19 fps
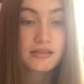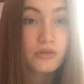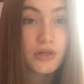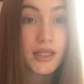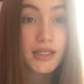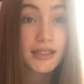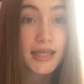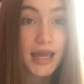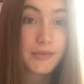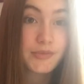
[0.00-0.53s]

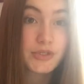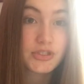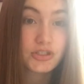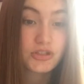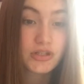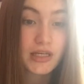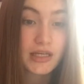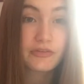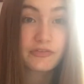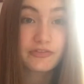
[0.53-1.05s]
Green
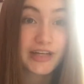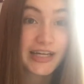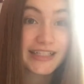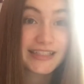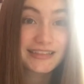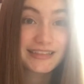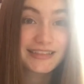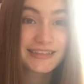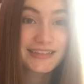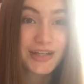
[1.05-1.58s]
chemistry, the
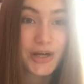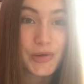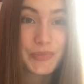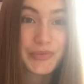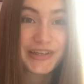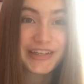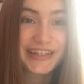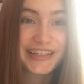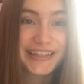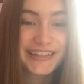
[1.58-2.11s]
final
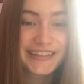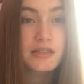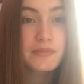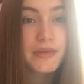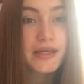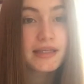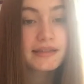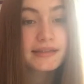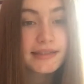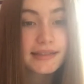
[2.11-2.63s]
topic. To
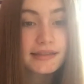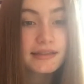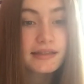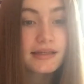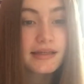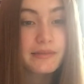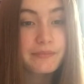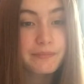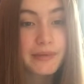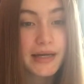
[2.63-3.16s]
make little
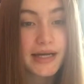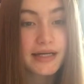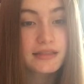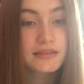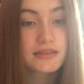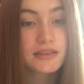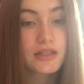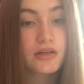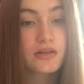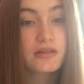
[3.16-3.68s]

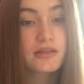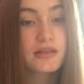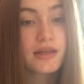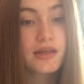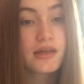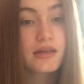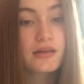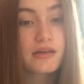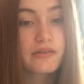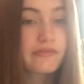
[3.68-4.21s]
impact on
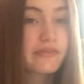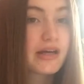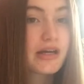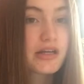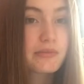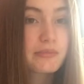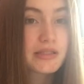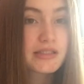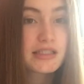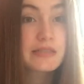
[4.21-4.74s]
the
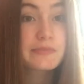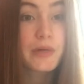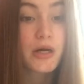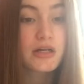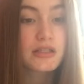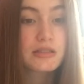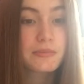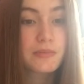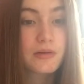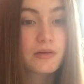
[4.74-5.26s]
environment as
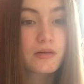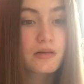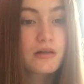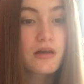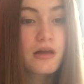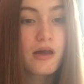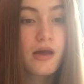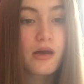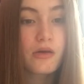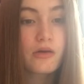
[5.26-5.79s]
possible,
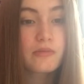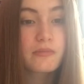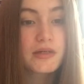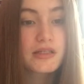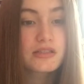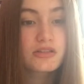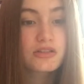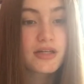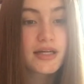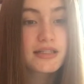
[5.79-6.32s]
we
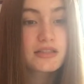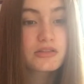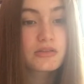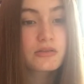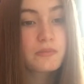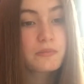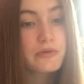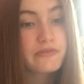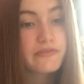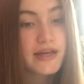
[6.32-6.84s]
must try to
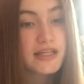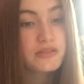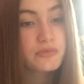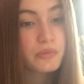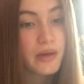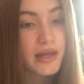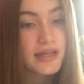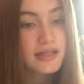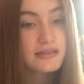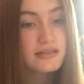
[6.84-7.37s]
prevent
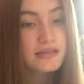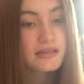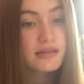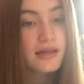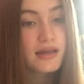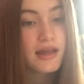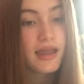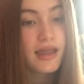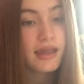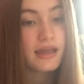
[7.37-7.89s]
waste,
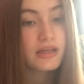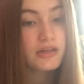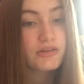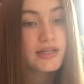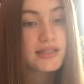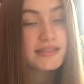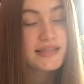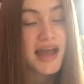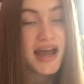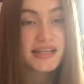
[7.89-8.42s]

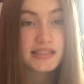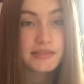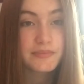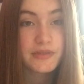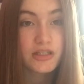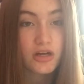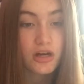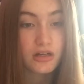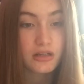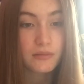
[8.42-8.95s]
increase atom
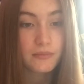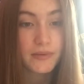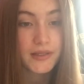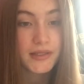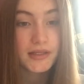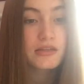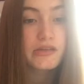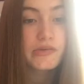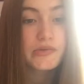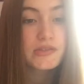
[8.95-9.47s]
economy,
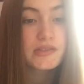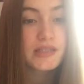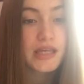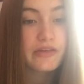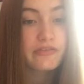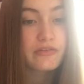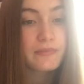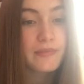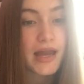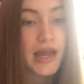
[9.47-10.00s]
use
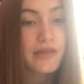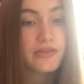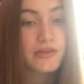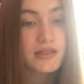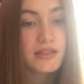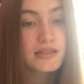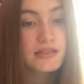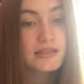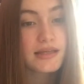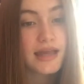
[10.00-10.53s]
safer
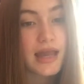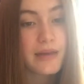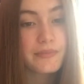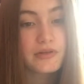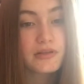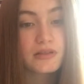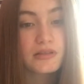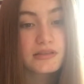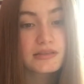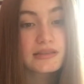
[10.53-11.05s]
methods,
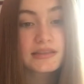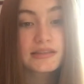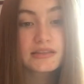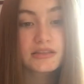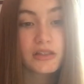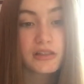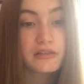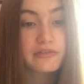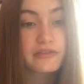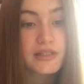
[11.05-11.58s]
chemicals and
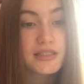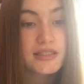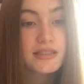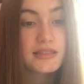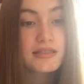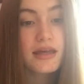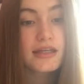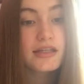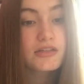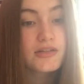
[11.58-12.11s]
solvents,
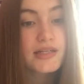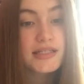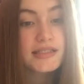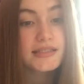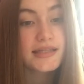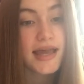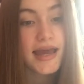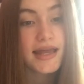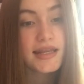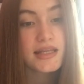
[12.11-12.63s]
increase
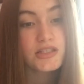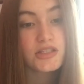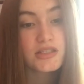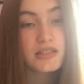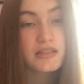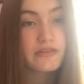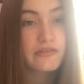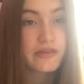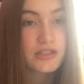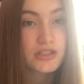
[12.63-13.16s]
energy
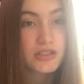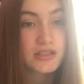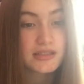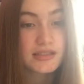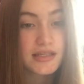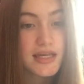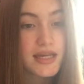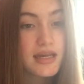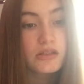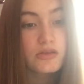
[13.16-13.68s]

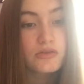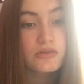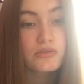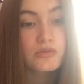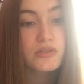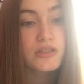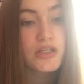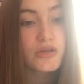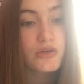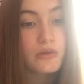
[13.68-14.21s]
efficiency, use
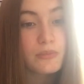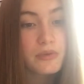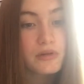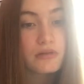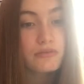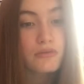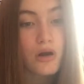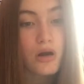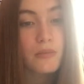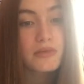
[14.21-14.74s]
renewable
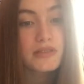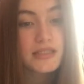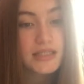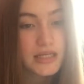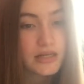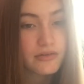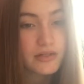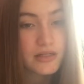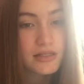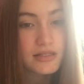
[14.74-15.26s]
raw
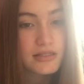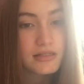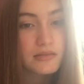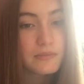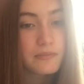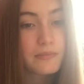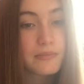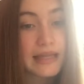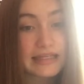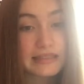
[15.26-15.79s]
materials,
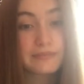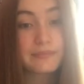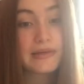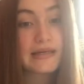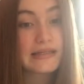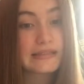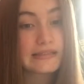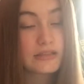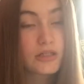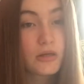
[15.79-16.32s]

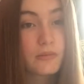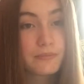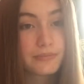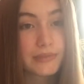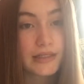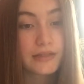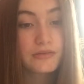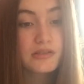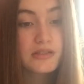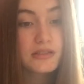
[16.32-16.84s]
plant-based
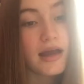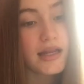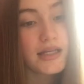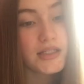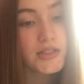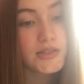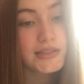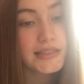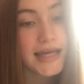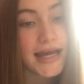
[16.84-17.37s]
compounds, and
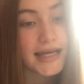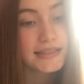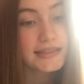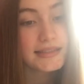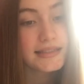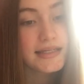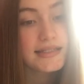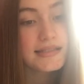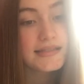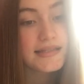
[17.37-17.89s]
use
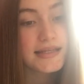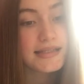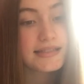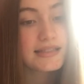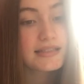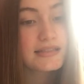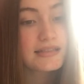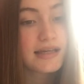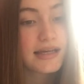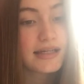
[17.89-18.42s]
catalysts and
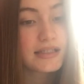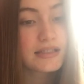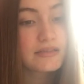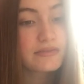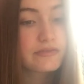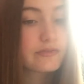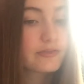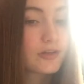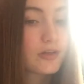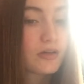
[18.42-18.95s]
design
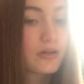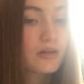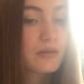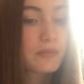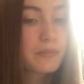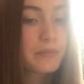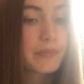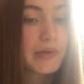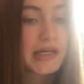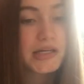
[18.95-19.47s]
for
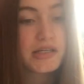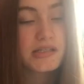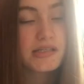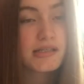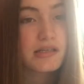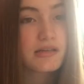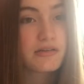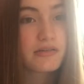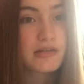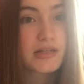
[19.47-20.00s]

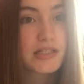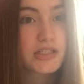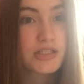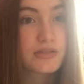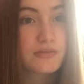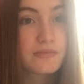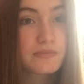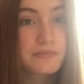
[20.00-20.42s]
biodegradation.